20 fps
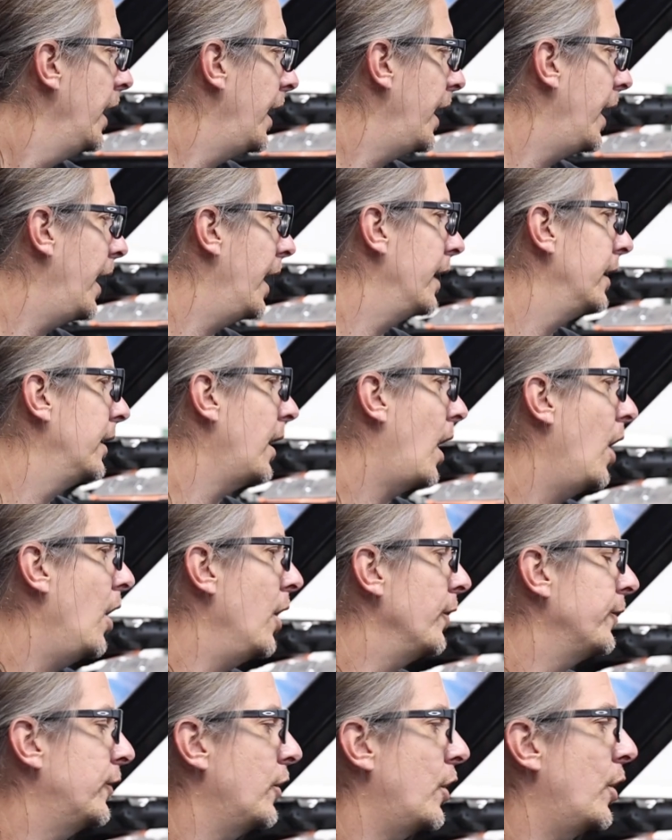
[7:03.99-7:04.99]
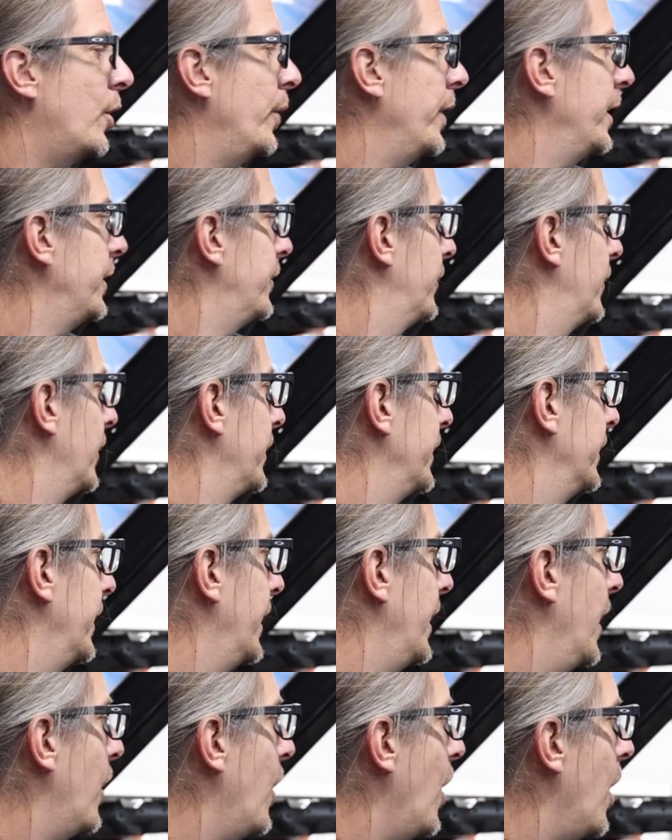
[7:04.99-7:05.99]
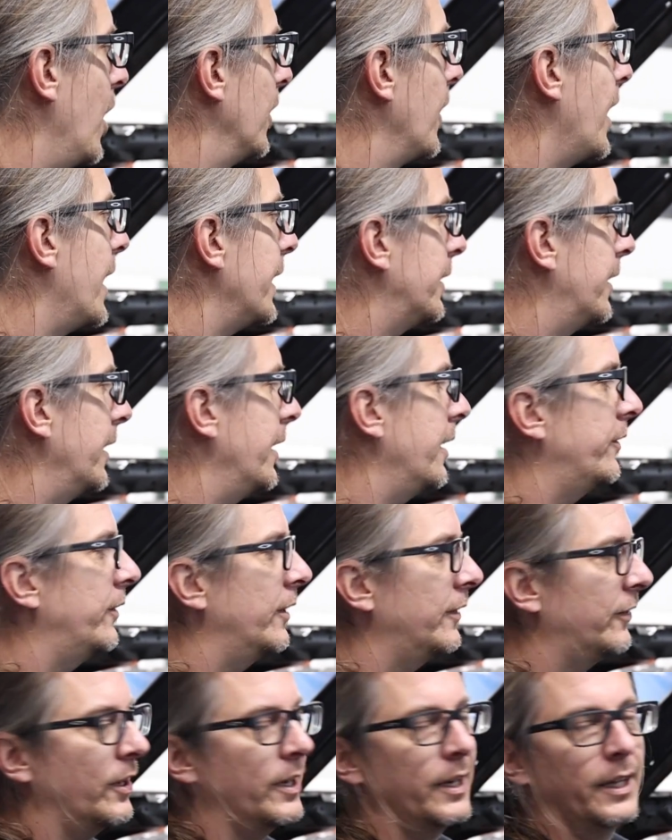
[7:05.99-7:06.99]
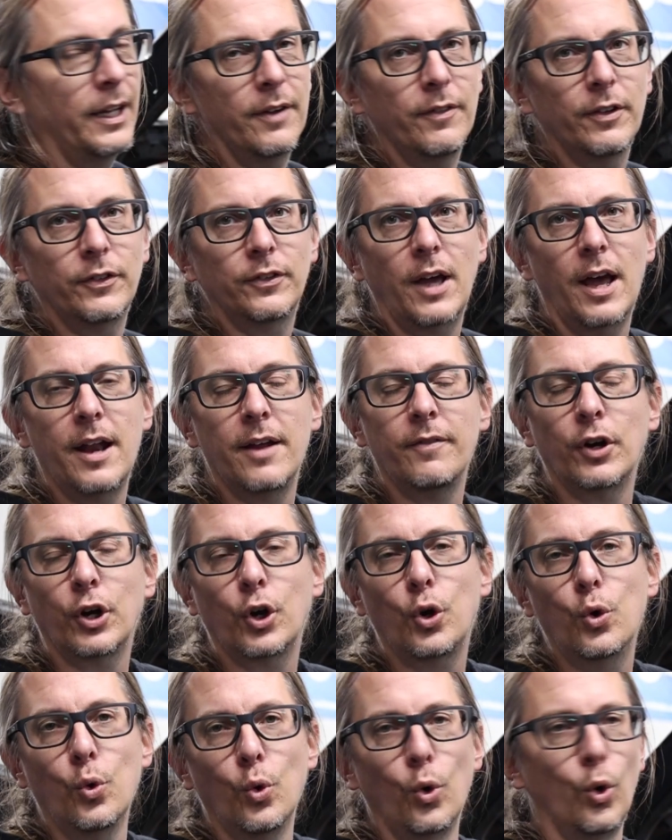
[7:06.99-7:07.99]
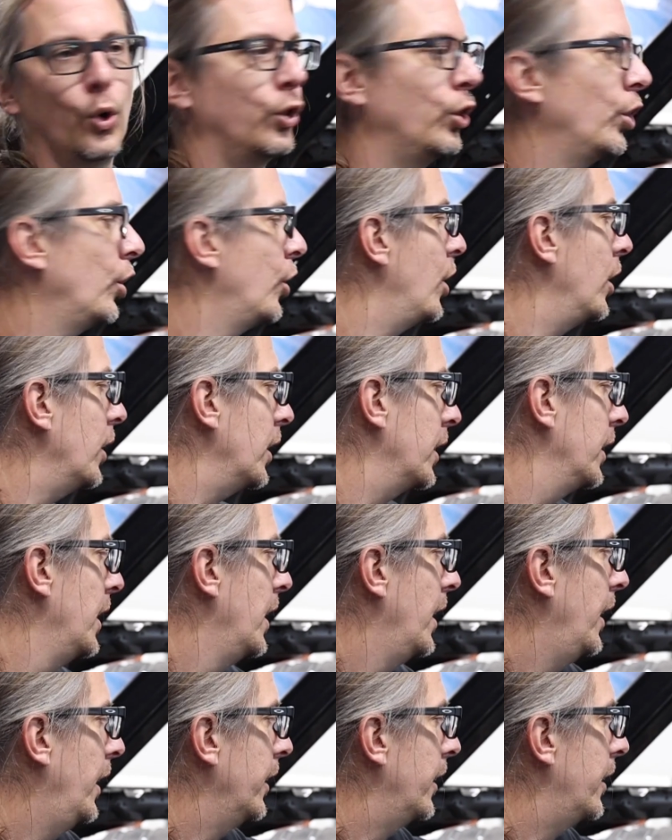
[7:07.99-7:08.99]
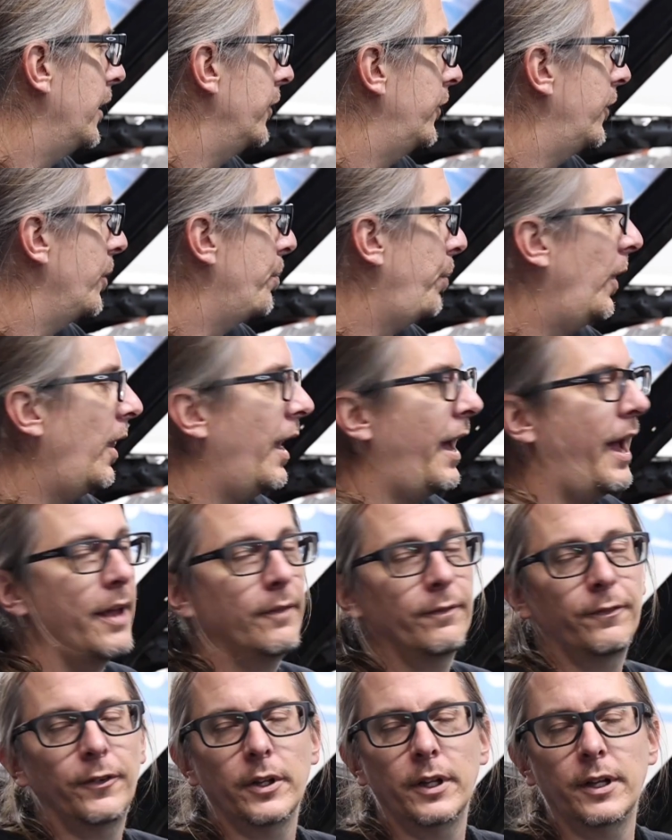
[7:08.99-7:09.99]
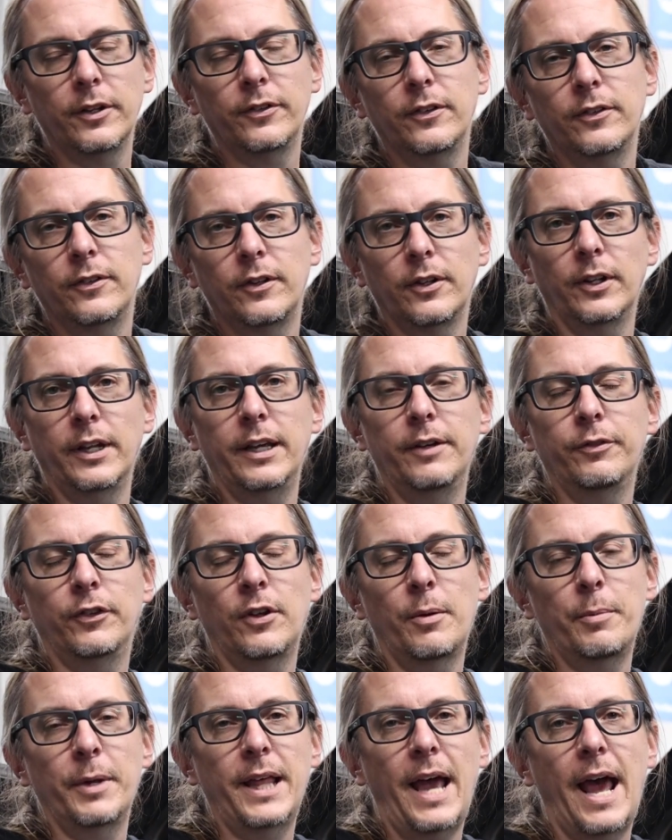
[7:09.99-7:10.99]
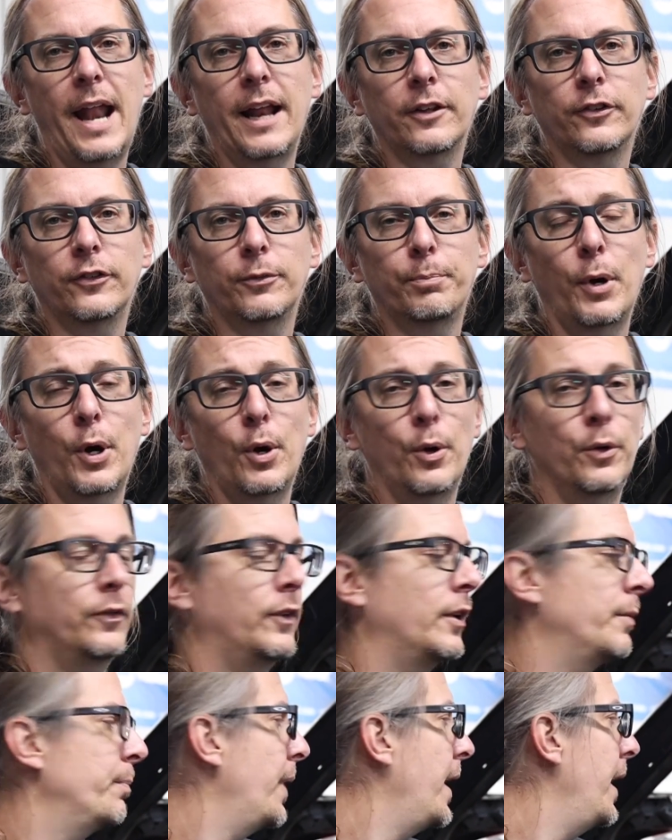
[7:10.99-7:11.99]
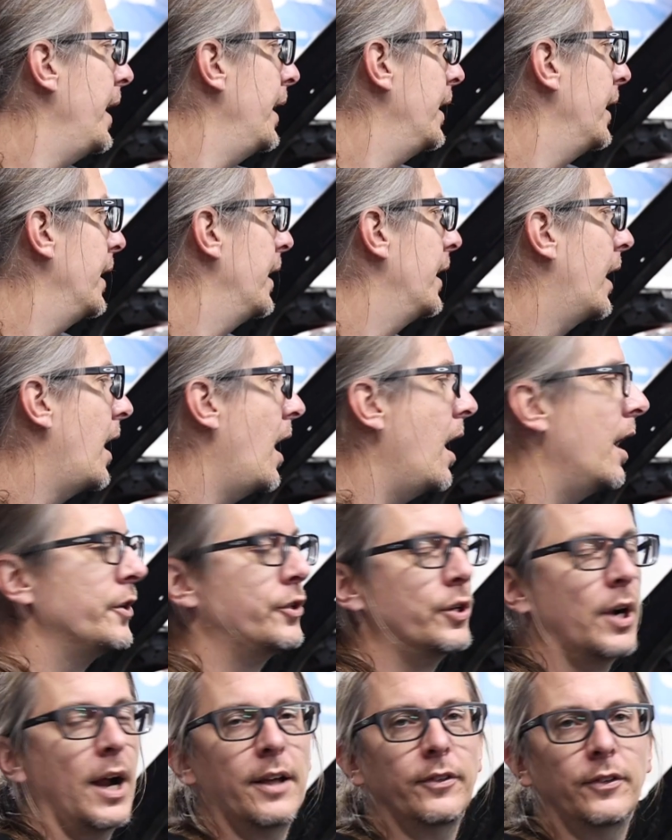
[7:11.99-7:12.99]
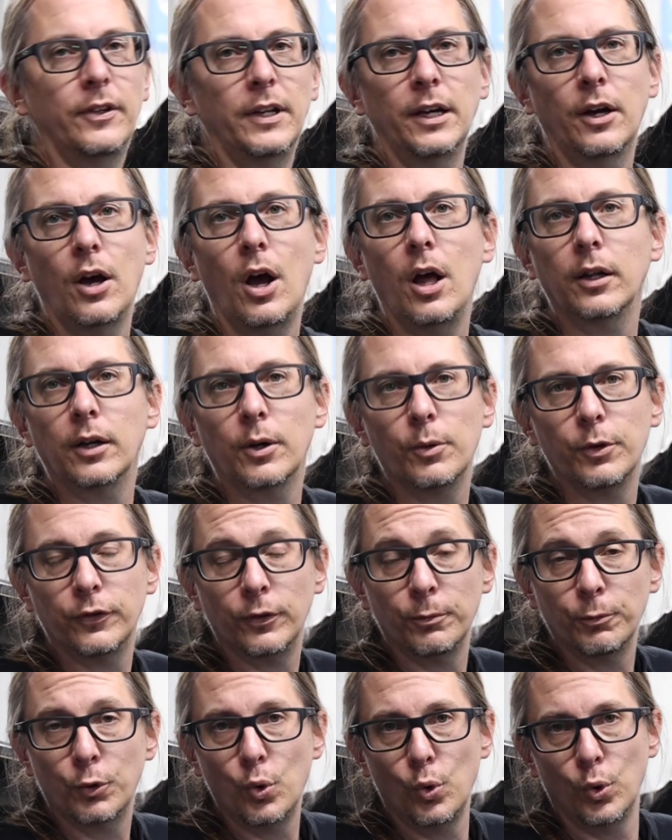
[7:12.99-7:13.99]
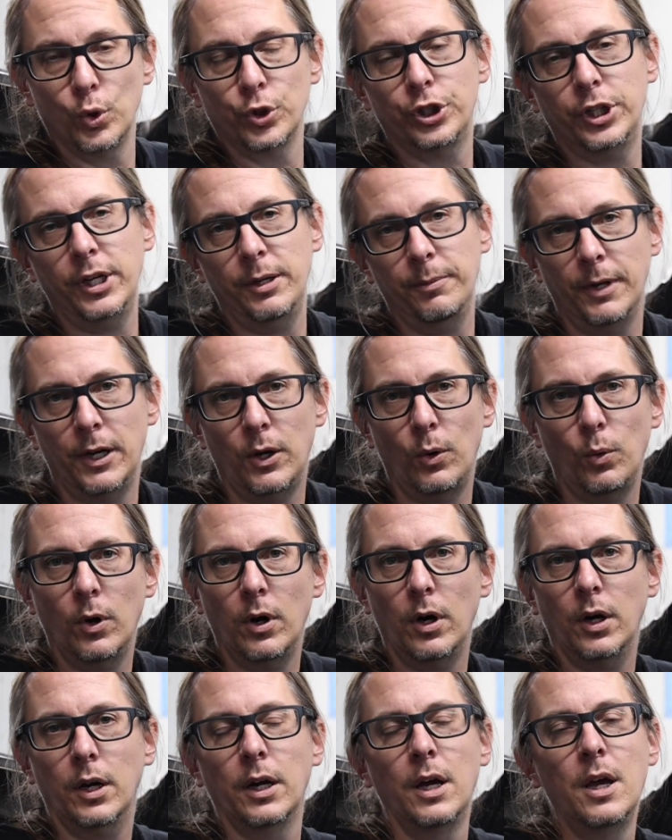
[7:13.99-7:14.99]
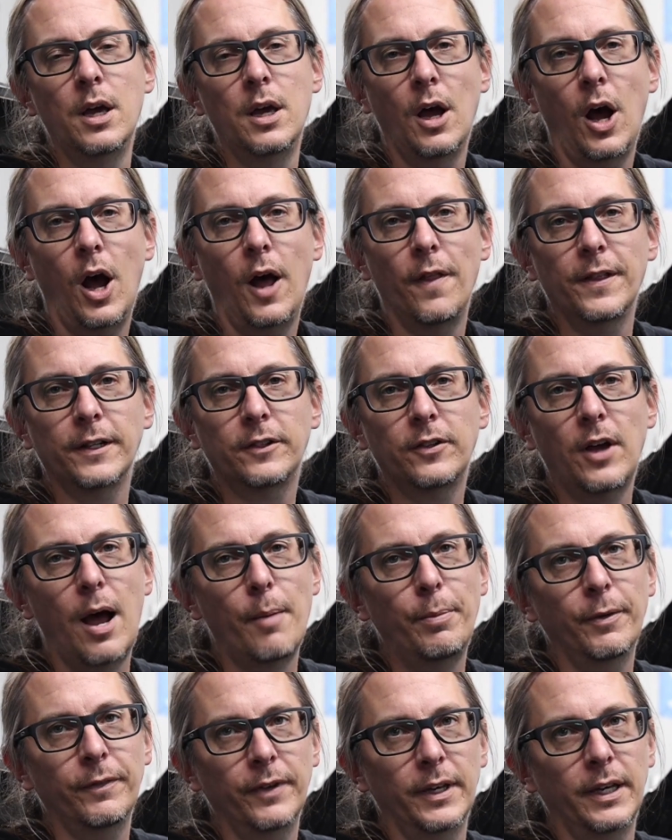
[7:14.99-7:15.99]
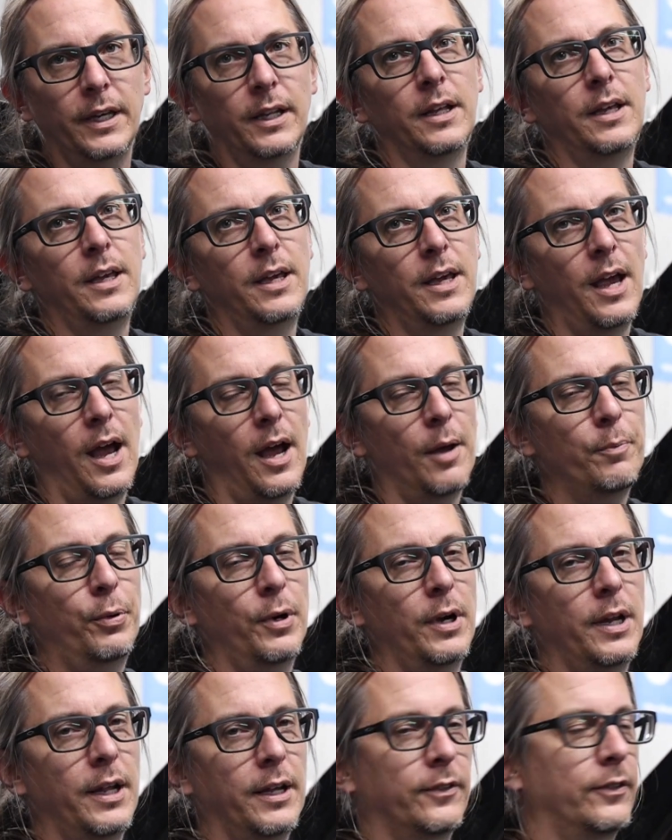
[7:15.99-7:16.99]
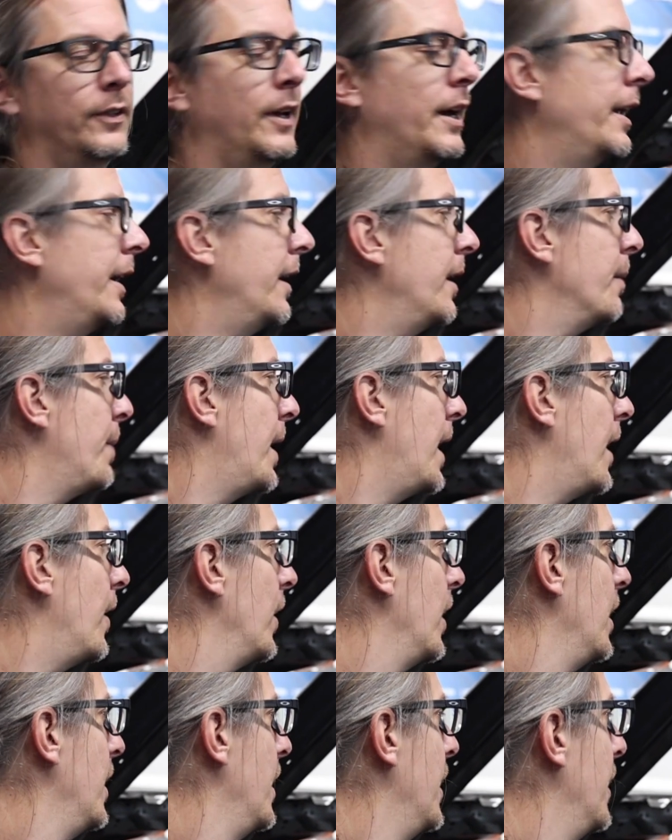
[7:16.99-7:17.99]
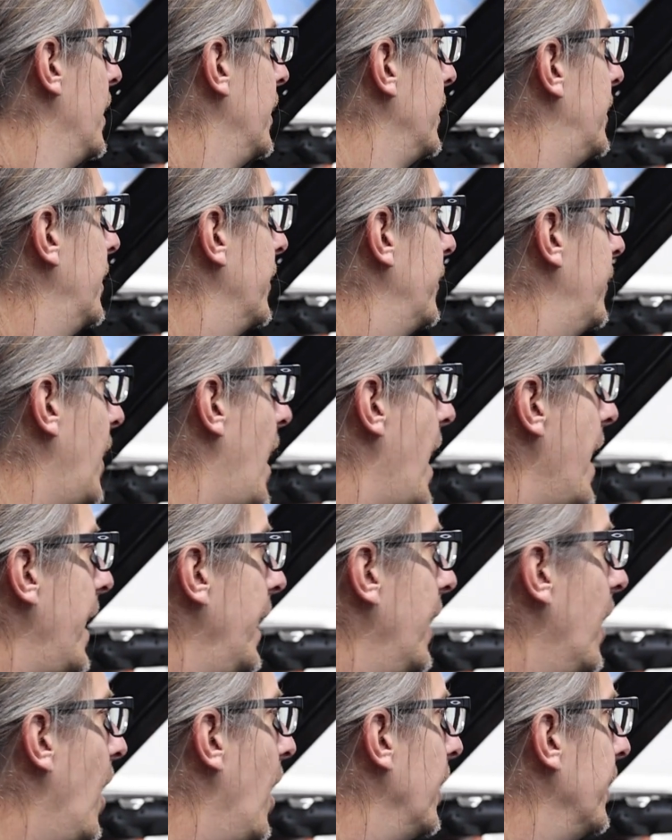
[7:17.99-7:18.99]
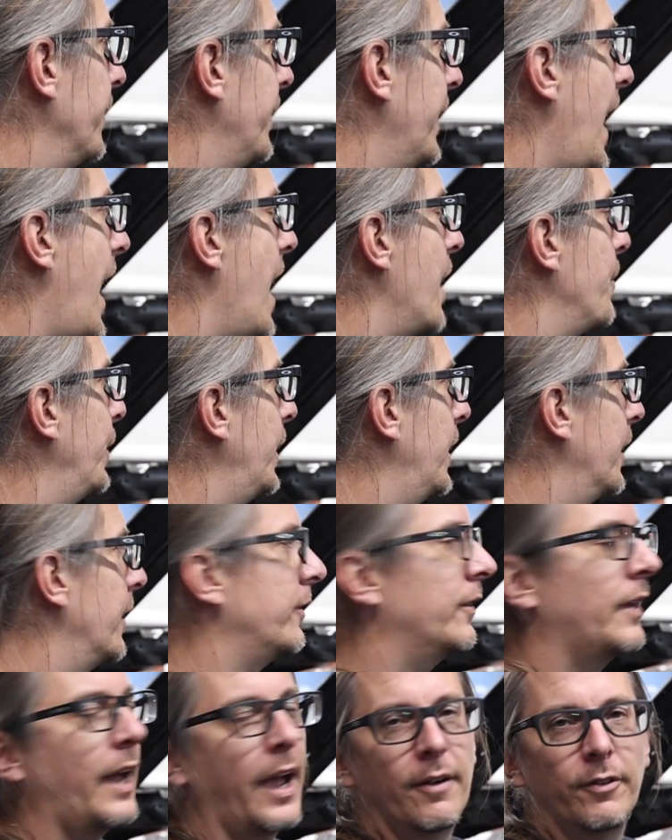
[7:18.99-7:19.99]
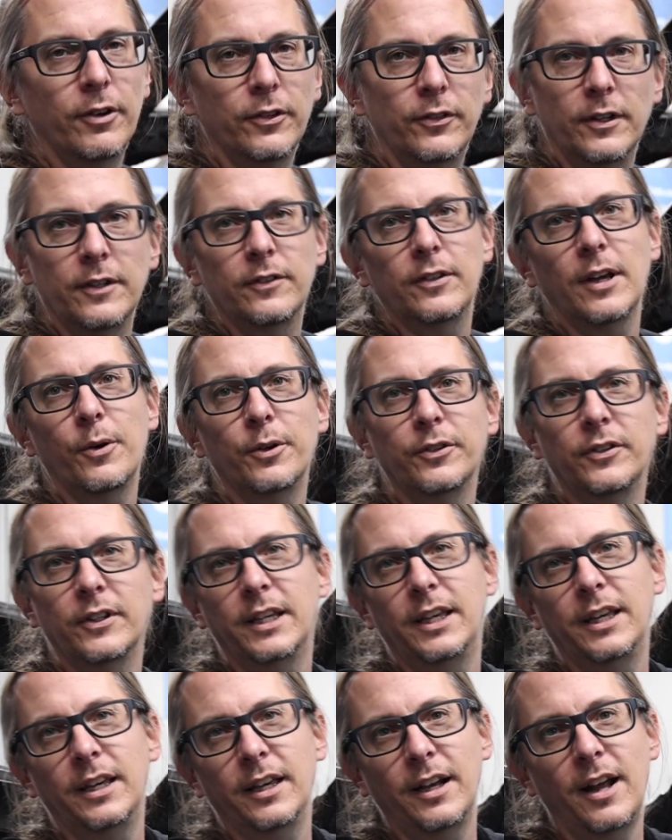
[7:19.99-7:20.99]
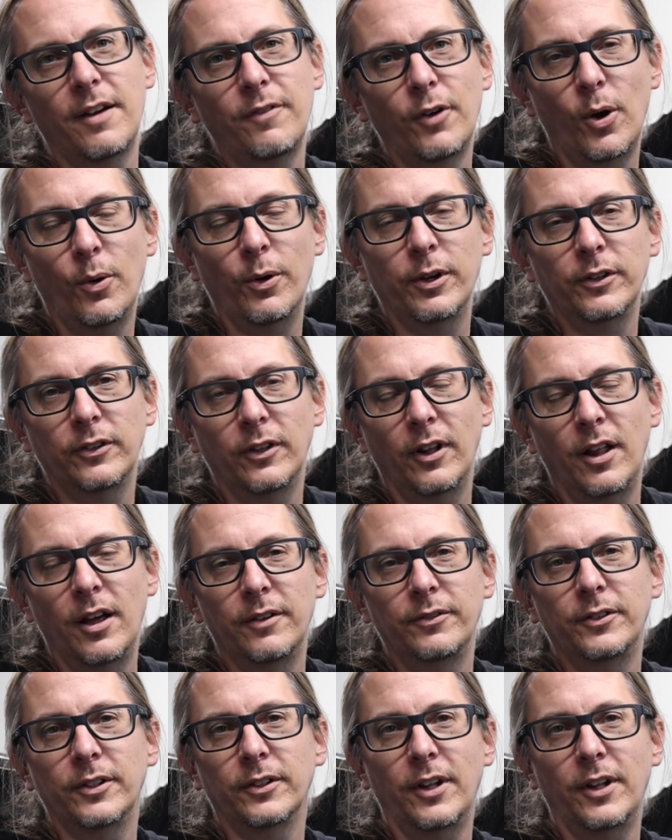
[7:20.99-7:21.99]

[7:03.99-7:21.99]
And also, it's in a car like this, it's going to give us kind of a cool look, because the plan for this is to leave some of that exposed and painted in a contrasting color with some cool sheet metal work on the top of it. I'm pretty excited about designing all of that, because ever since I was a kid I've always loved